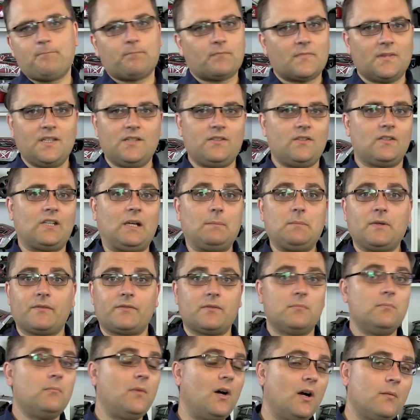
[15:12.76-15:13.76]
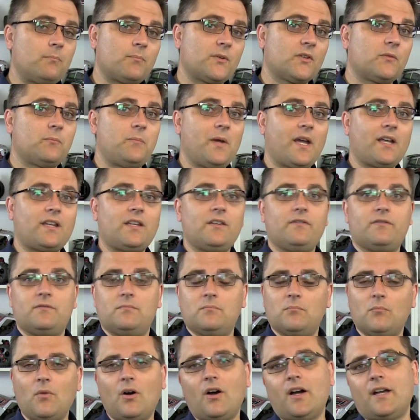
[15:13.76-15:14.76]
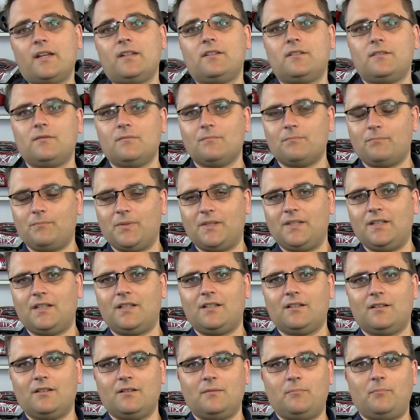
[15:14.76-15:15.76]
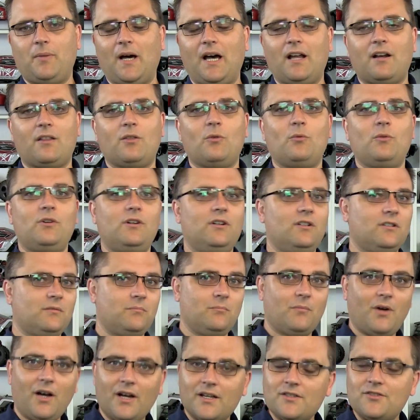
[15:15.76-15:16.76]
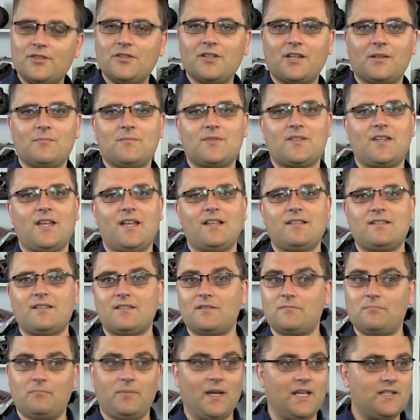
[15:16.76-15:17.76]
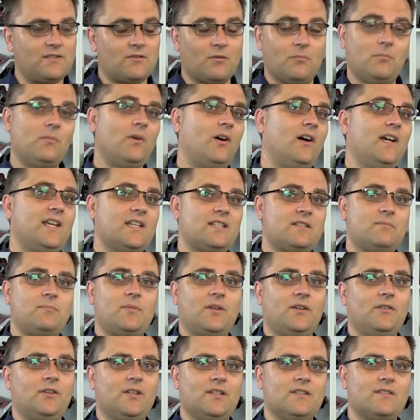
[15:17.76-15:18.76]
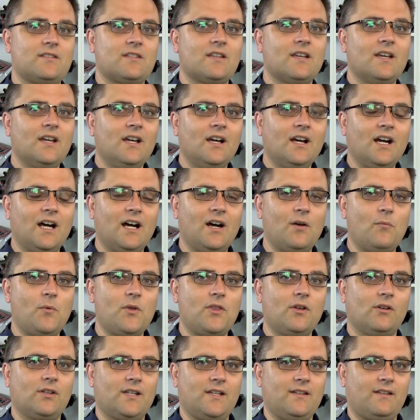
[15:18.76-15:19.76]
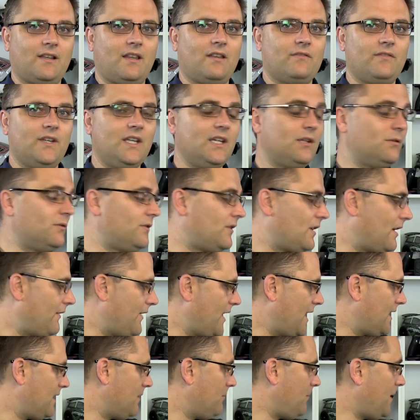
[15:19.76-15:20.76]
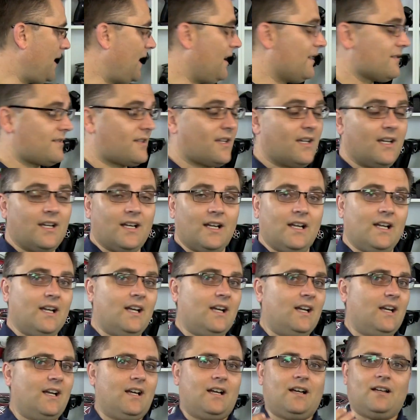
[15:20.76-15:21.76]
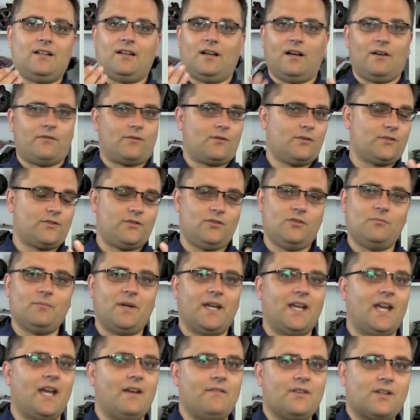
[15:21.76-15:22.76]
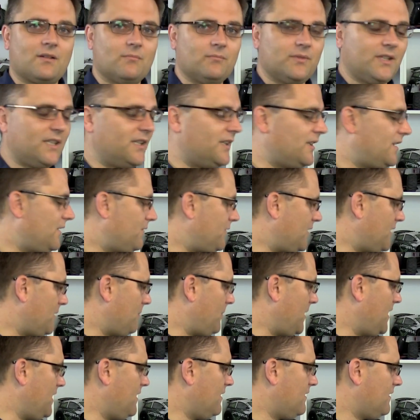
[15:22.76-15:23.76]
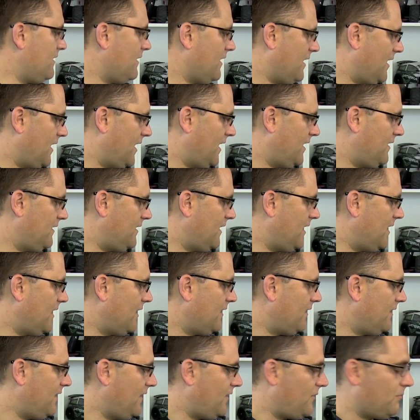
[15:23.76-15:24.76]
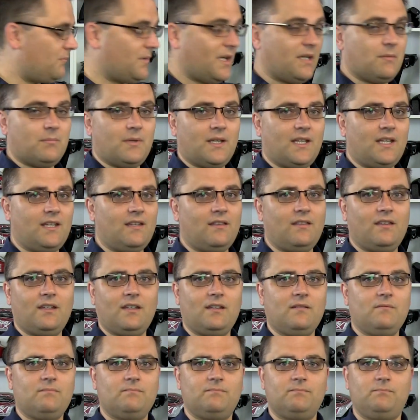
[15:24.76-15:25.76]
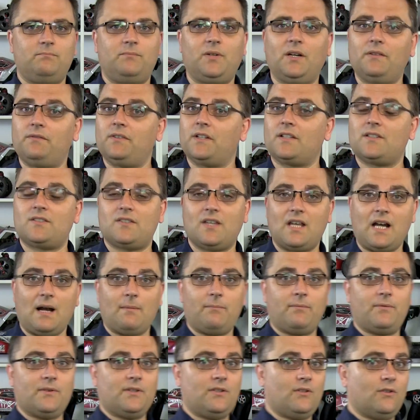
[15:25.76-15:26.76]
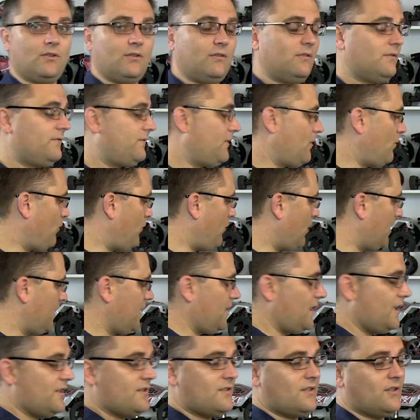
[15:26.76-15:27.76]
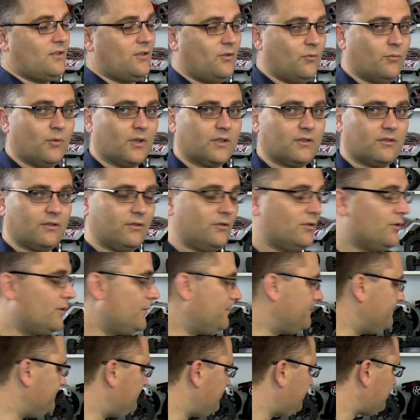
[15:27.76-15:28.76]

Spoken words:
this is coming from my perspective in my particular part of the world, my circumstances, based on my experience with all these other vehicles that I've had in the past. Of course, you may have a completely different opinion, and this may be the perfect setup for you for what it is that you want to do.